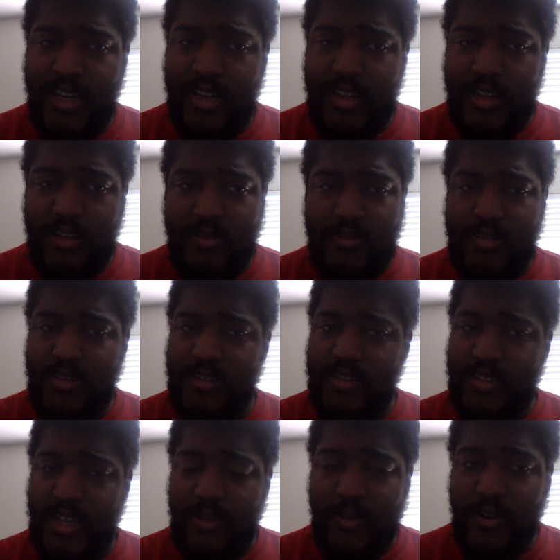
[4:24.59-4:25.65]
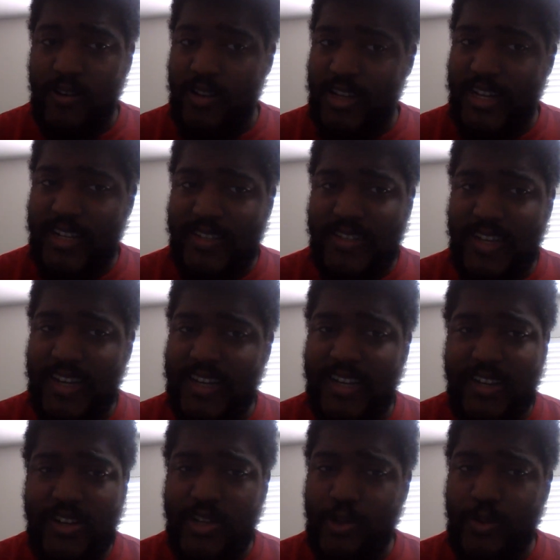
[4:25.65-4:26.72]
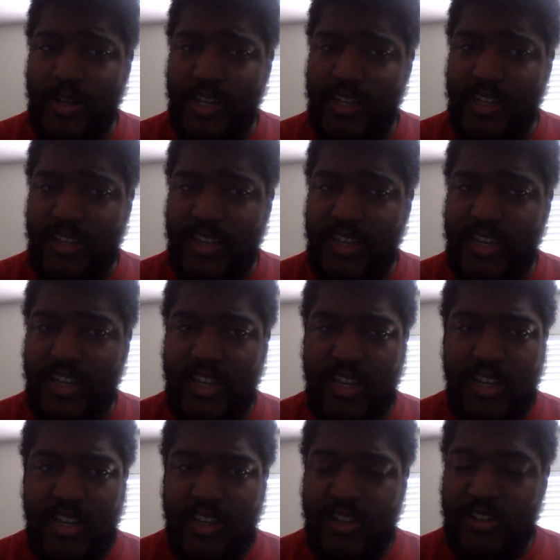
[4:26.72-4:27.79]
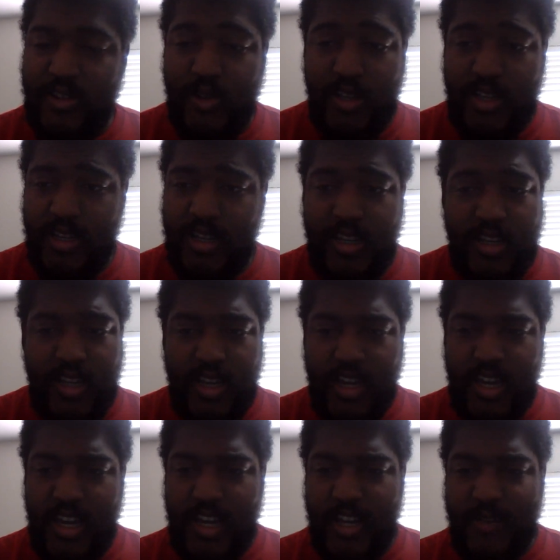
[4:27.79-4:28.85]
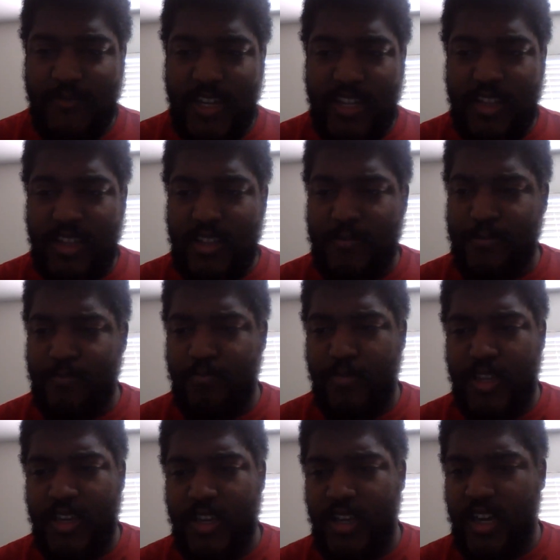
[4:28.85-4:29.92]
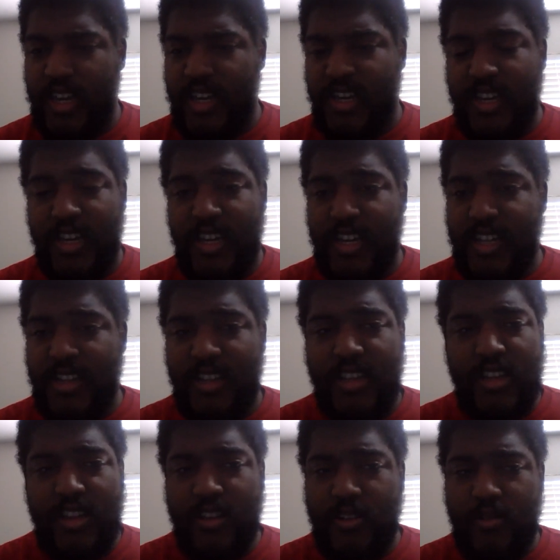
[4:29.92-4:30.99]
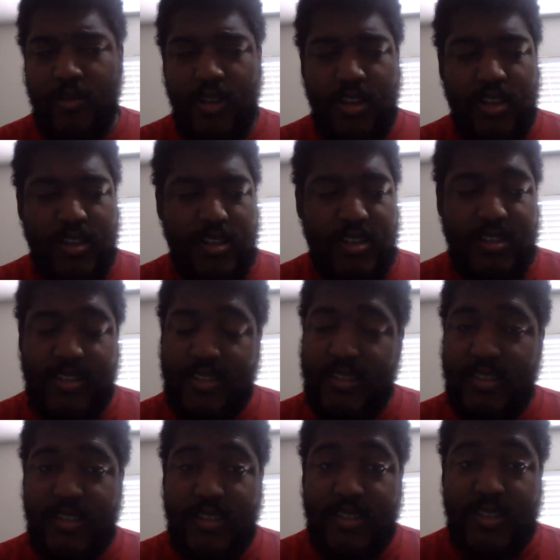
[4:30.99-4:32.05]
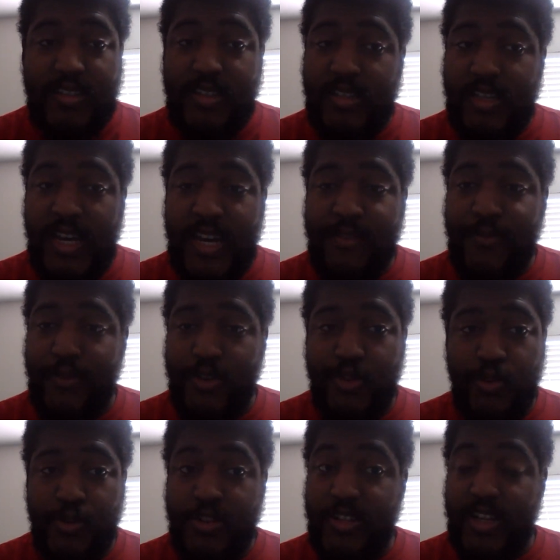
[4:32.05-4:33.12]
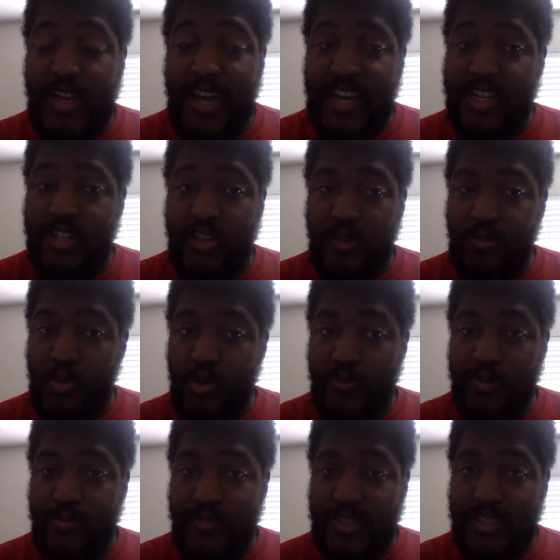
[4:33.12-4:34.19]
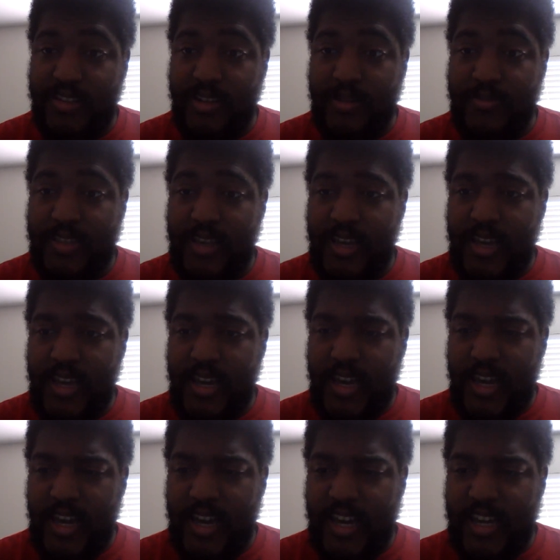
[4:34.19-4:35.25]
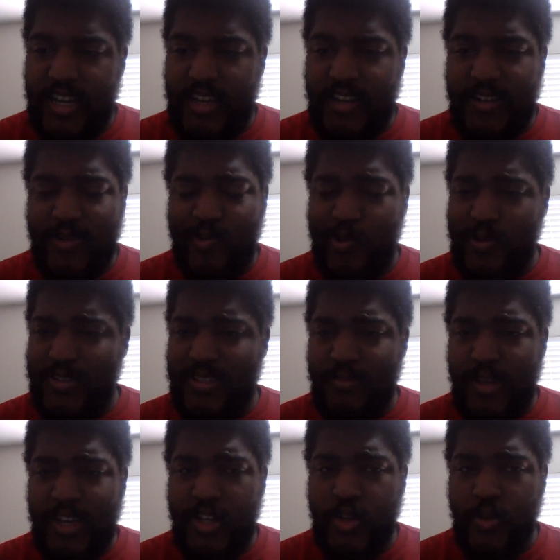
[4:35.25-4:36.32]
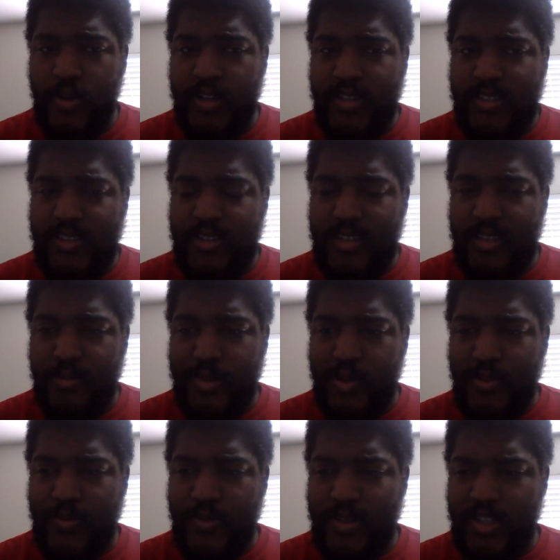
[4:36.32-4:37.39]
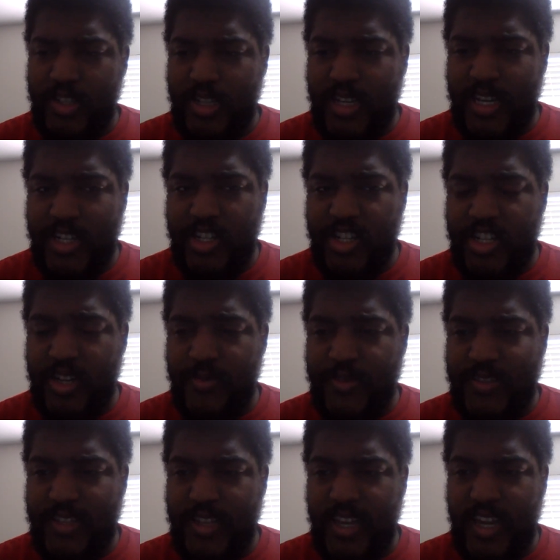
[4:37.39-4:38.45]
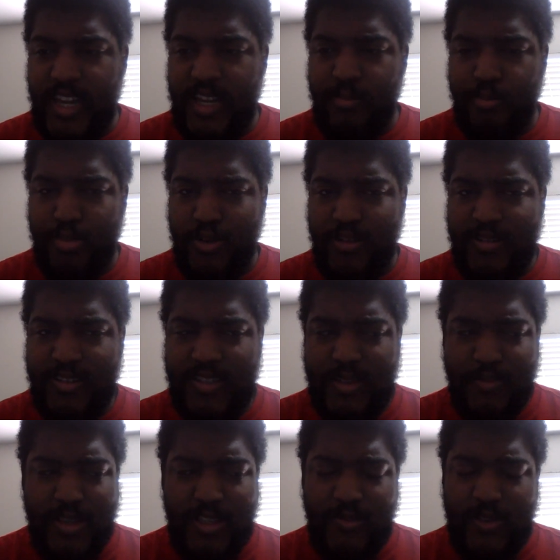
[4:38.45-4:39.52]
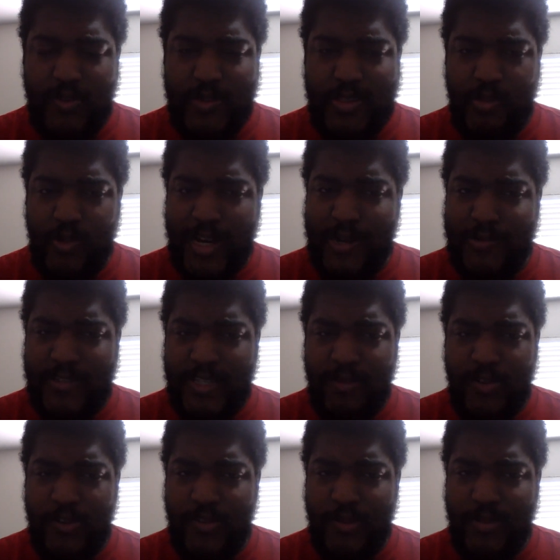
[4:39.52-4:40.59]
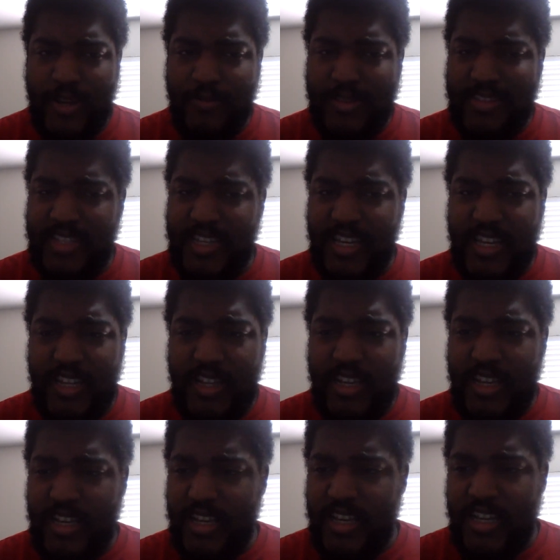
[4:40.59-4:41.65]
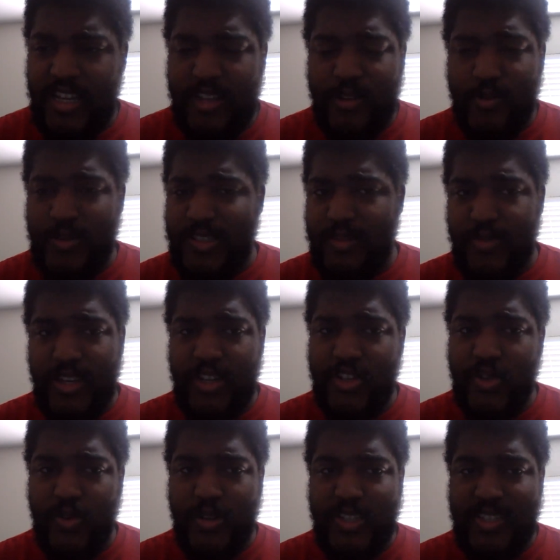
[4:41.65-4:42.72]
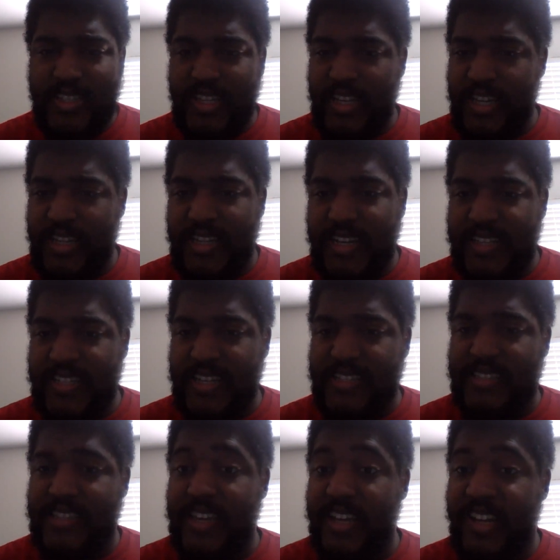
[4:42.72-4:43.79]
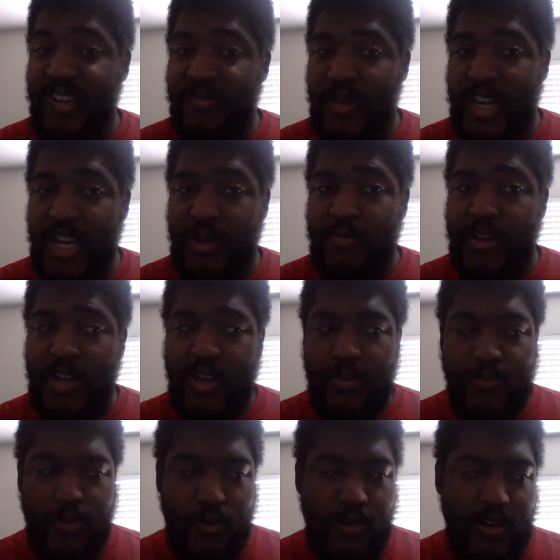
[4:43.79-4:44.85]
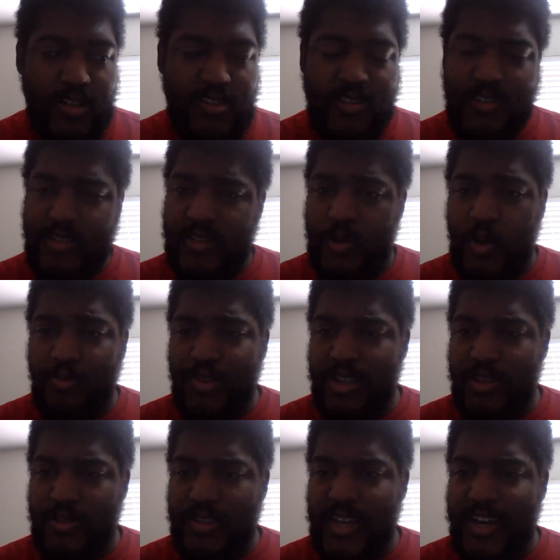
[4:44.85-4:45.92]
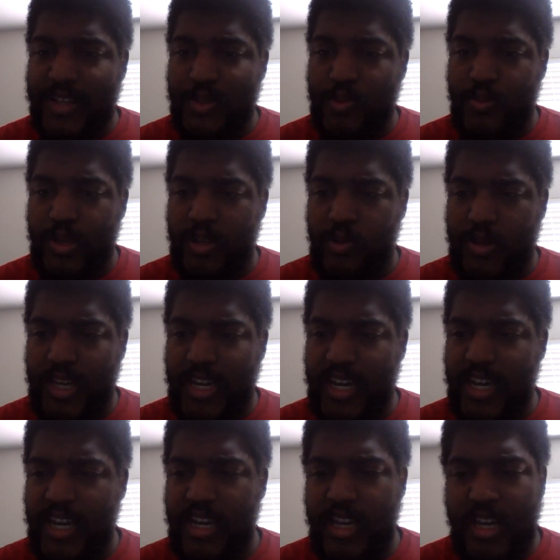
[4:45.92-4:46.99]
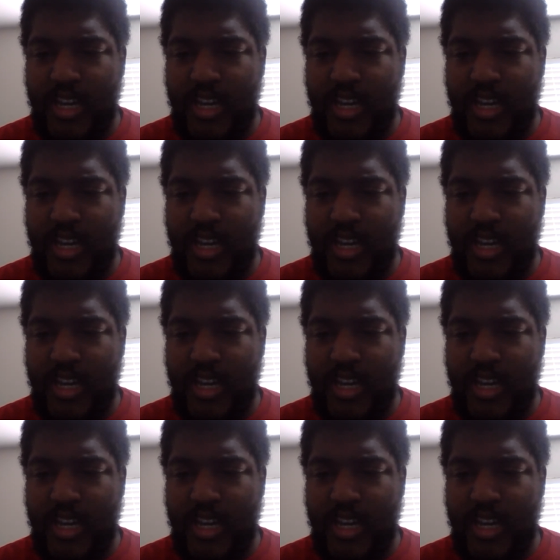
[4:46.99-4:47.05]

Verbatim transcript: You know, South Carolina's not going to do anything to you. And, I mean, you, again, you know, this is this is the time for Georgia to actually prove themselves. And there were some injuries to both KJ Jefferson and Burks. I believe he was the wide receiver, if I'm not mistaken. Um, there were some injuries in that Texas A&M game for Arkansas. So hopefully those guys will be okay.